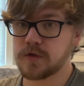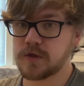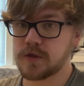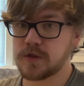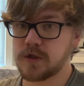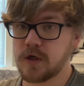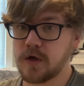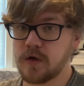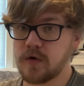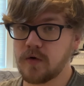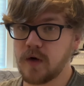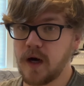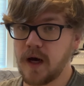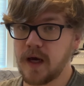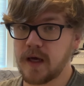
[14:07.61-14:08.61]

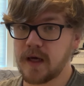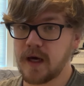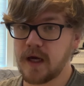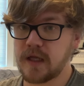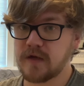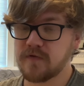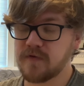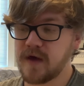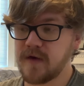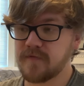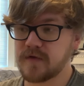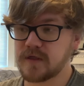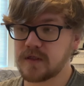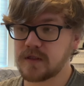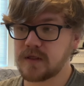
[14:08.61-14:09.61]
So I kind of have
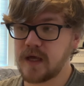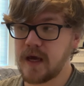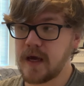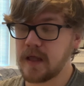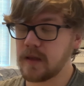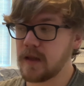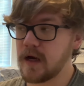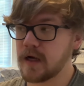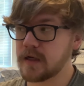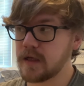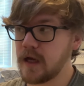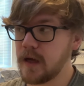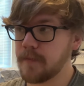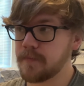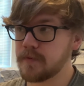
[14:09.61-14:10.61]
to stay locked
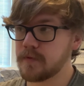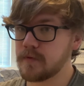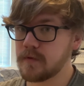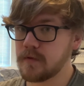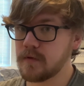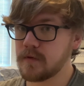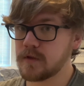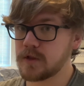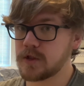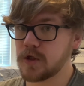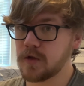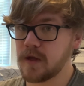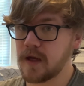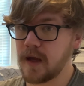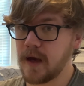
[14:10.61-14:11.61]
up
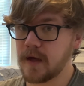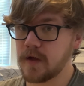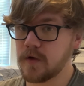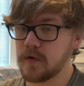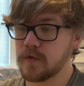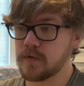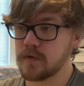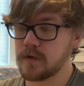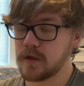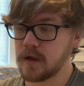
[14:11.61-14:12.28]
so that I don't, you